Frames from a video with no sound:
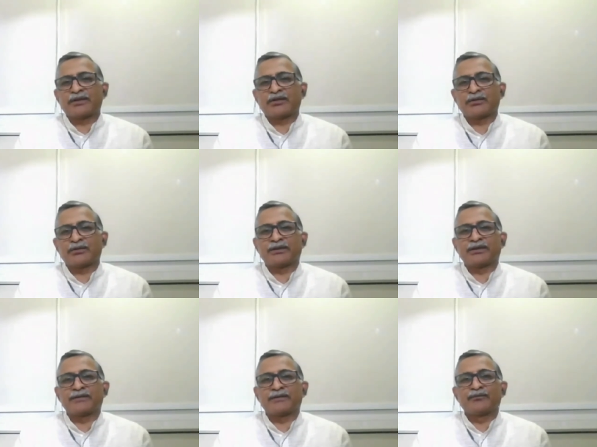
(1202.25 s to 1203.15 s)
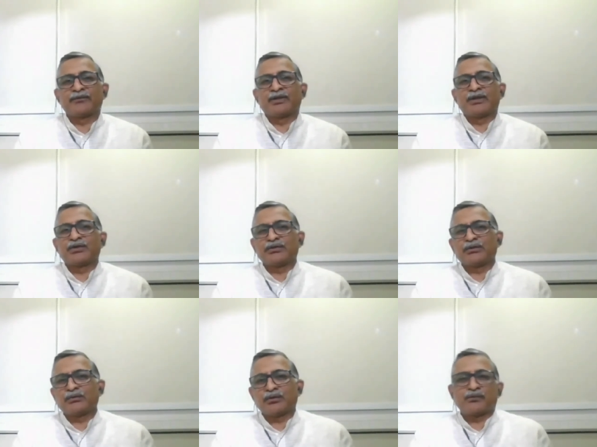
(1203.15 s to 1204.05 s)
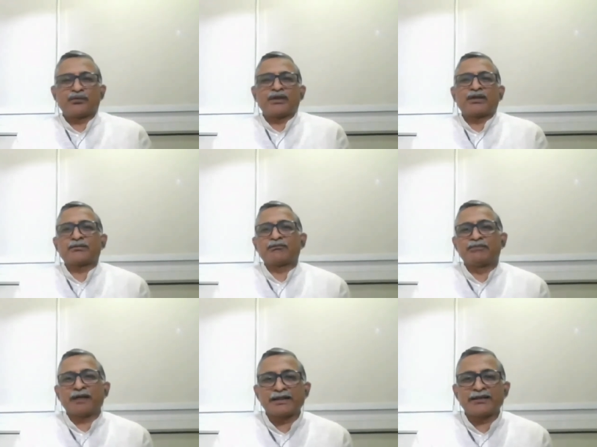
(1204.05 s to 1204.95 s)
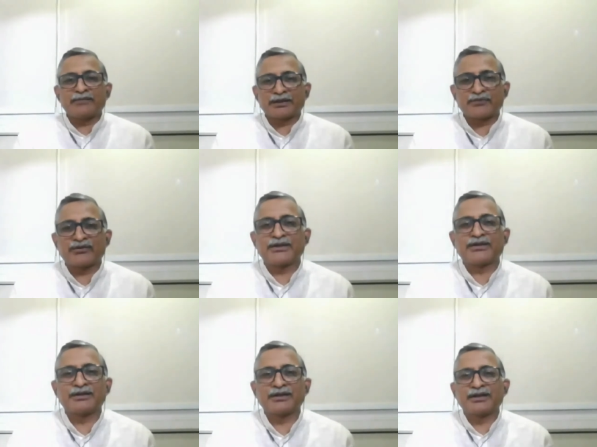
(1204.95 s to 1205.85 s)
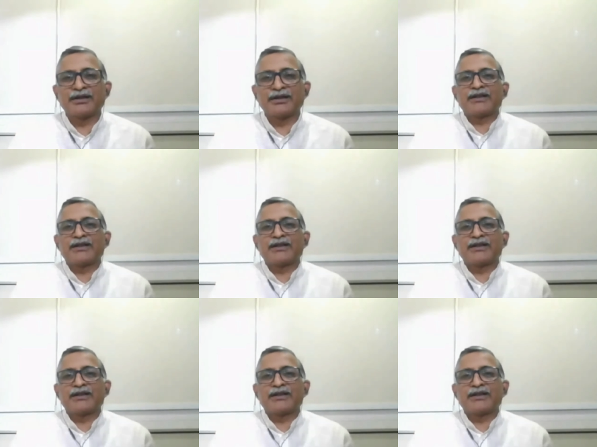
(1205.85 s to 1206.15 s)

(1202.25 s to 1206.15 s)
If you are a human being, you will vote for banning mercury.